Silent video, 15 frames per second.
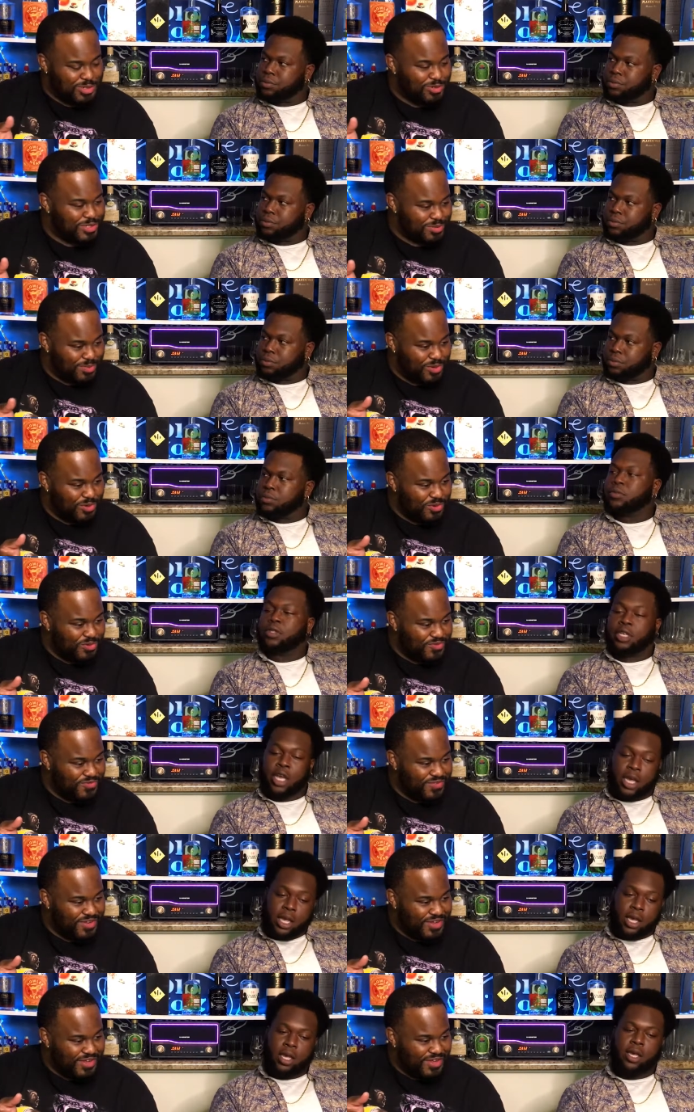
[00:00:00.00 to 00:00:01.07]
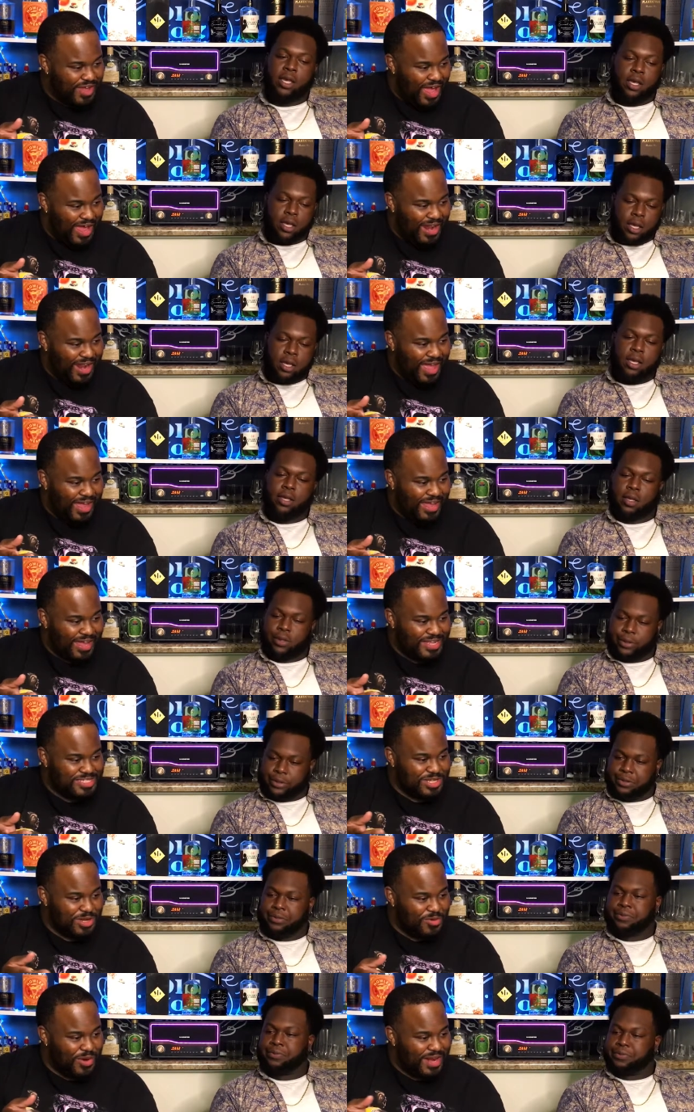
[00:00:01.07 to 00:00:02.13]
Speaker 1: too smooth yeah and like it
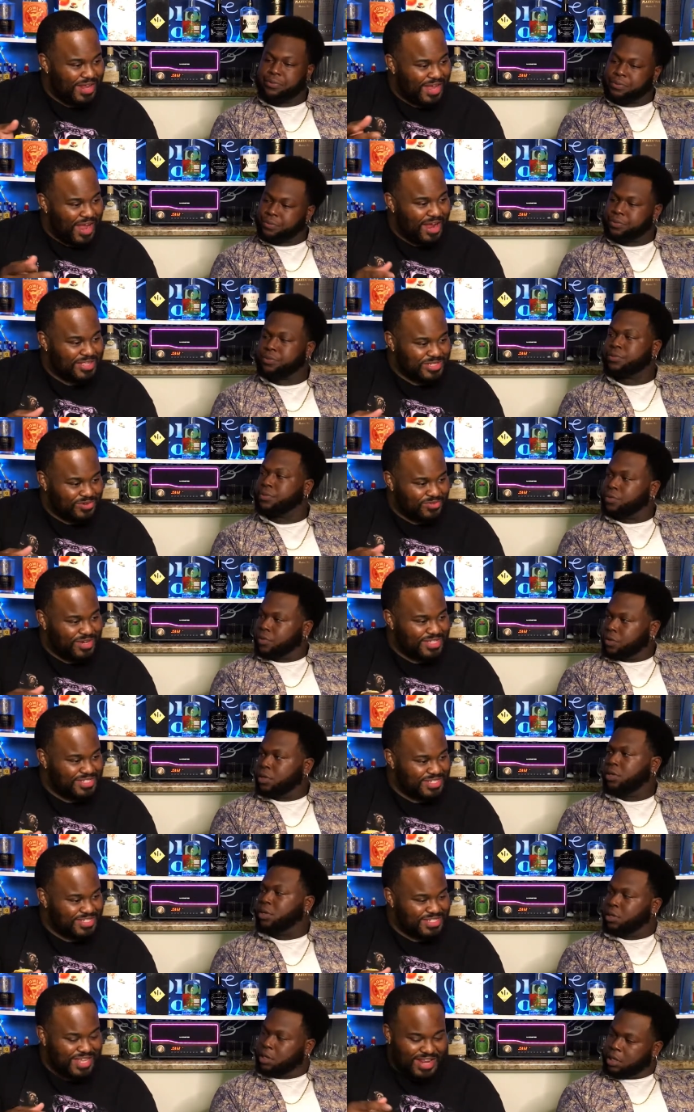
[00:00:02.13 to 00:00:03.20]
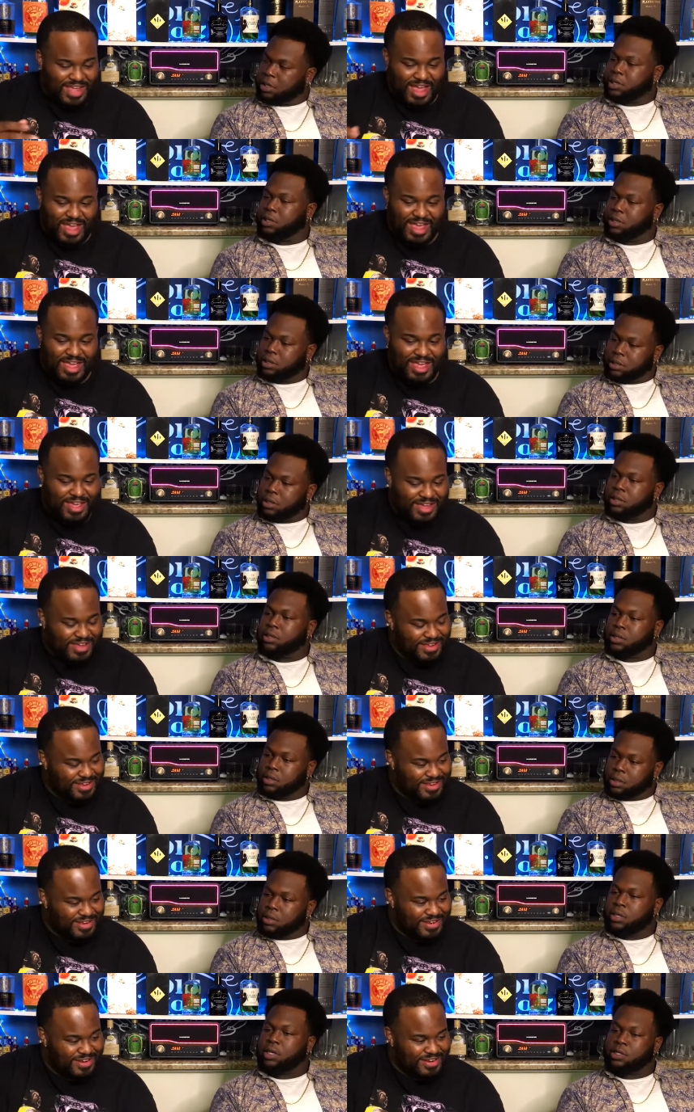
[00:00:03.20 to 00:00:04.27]
took away the characteristics
Speaker 2: that it had.
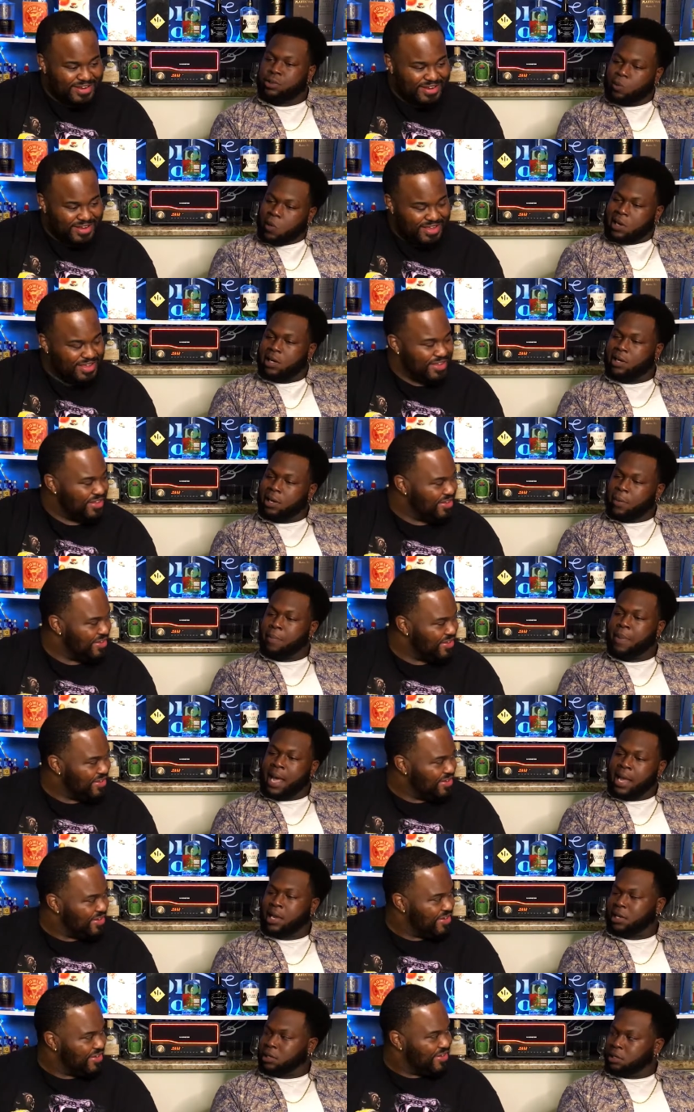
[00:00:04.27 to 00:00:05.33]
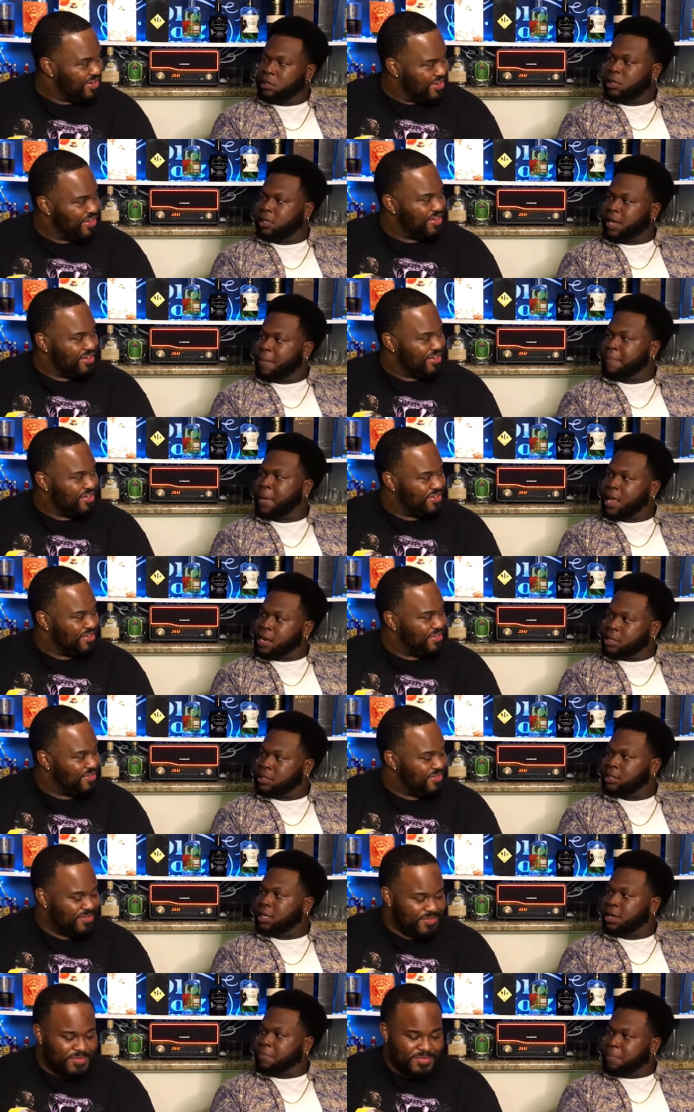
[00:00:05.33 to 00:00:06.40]
Because you want neat. a little bite. You need yeah. that
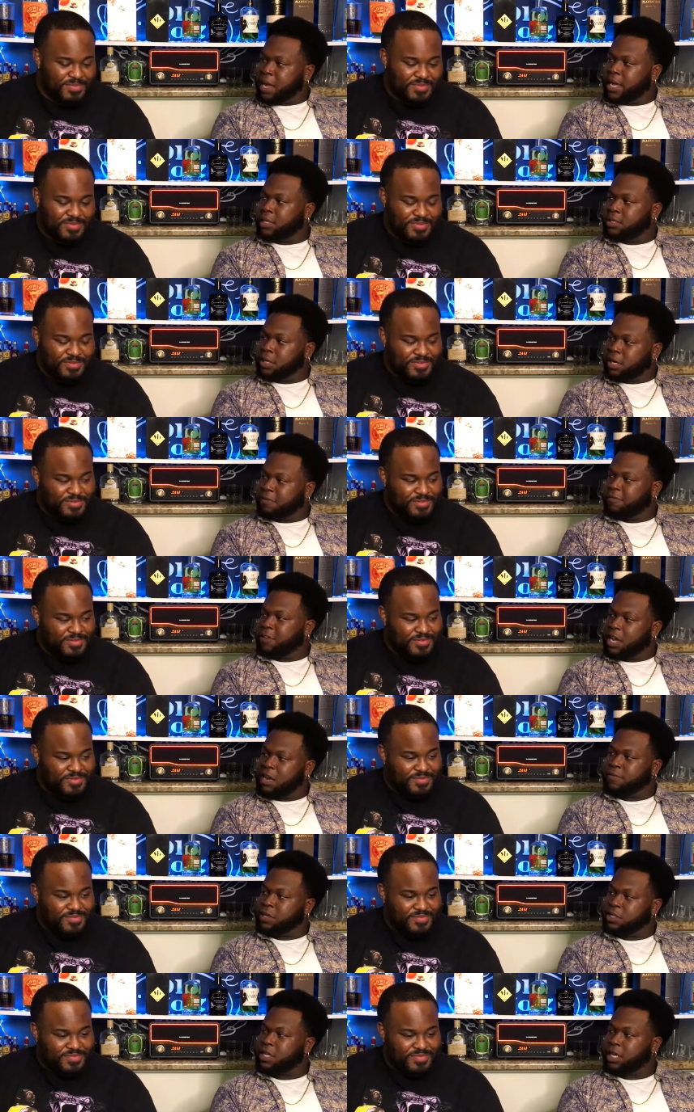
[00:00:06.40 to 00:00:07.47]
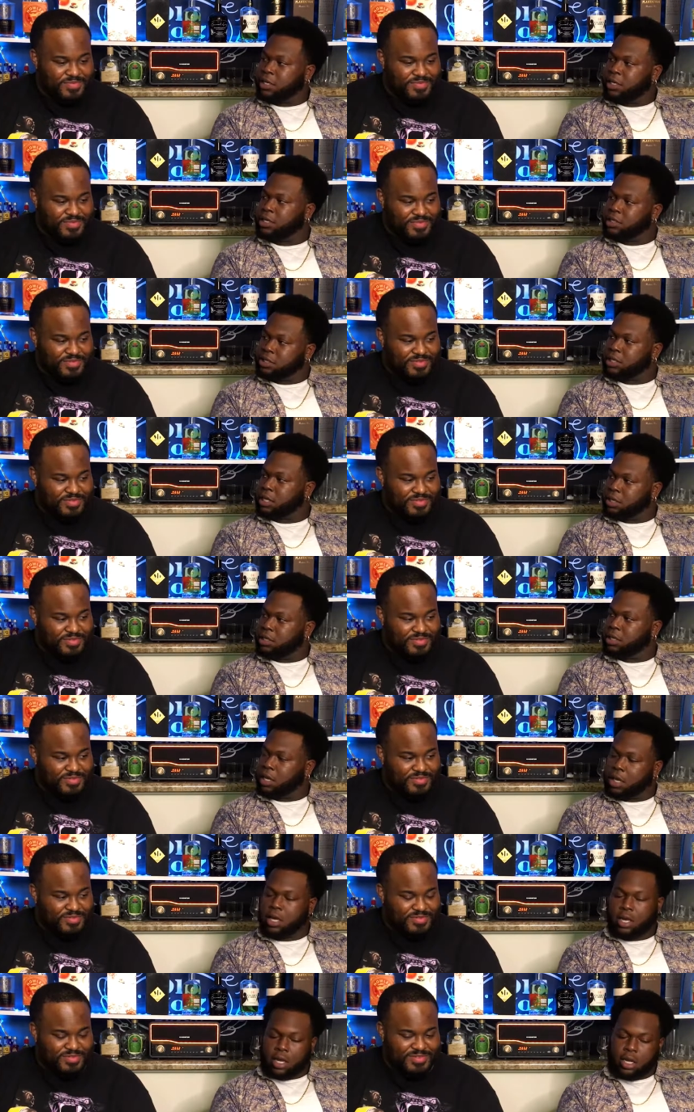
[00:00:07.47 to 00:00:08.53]
balance of that bite to that flavor type deal. So,
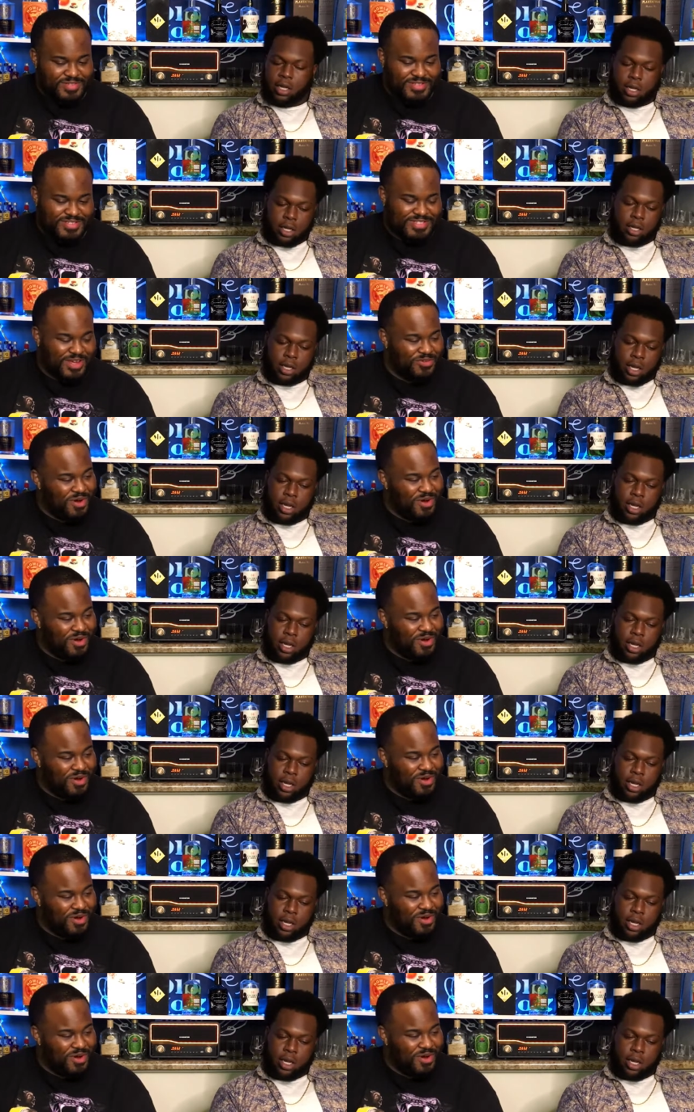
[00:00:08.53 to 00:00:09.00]
yeah.
Speaker 1: So,